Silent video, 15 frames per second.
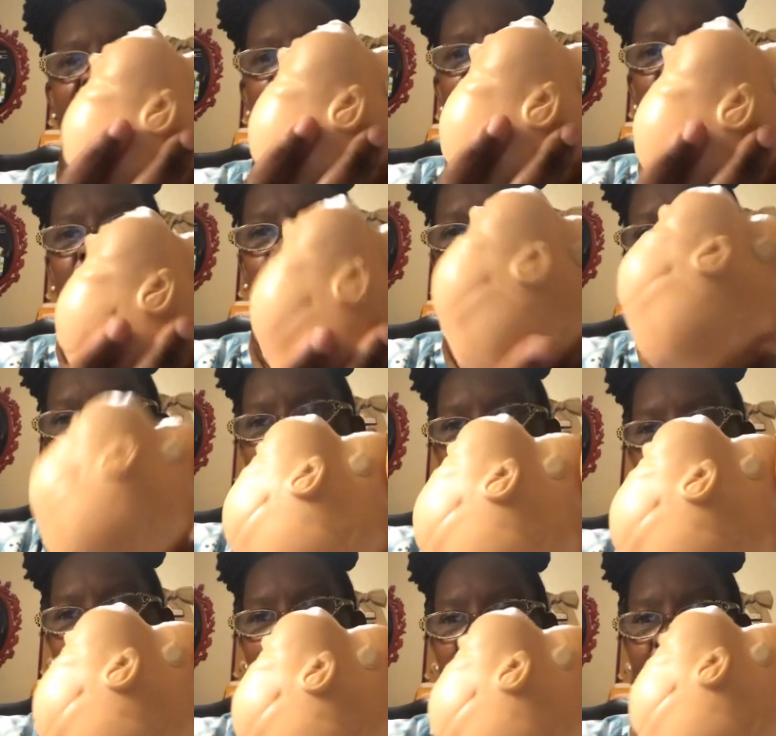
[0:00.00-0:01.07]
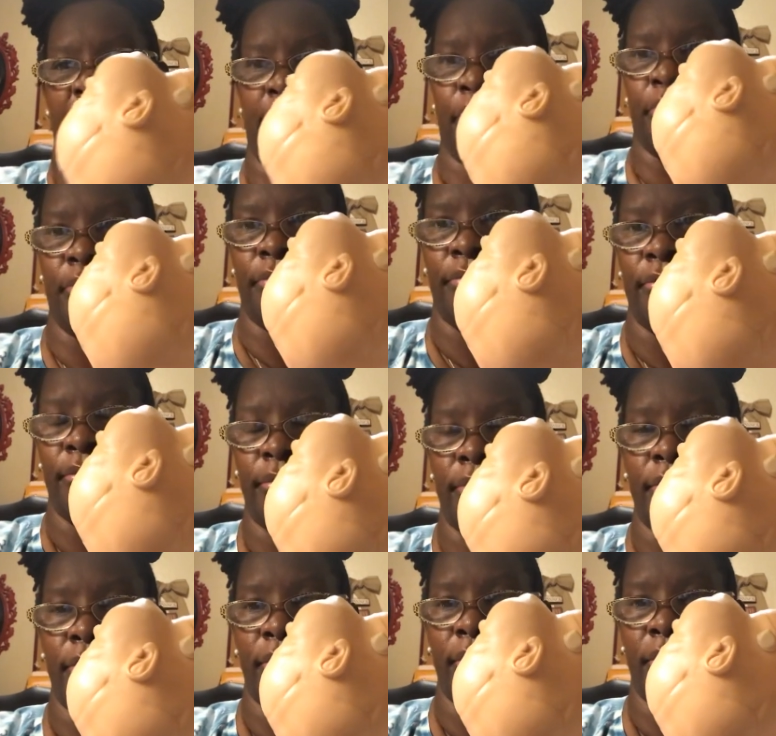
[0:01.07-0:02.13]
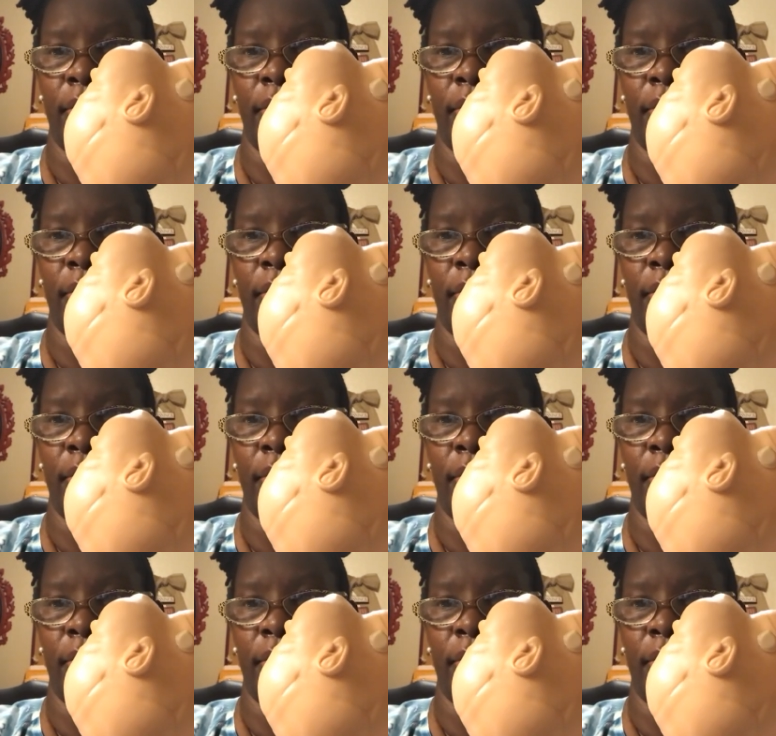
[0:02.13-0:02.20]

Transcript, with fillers: this, sunny side up, flex like that.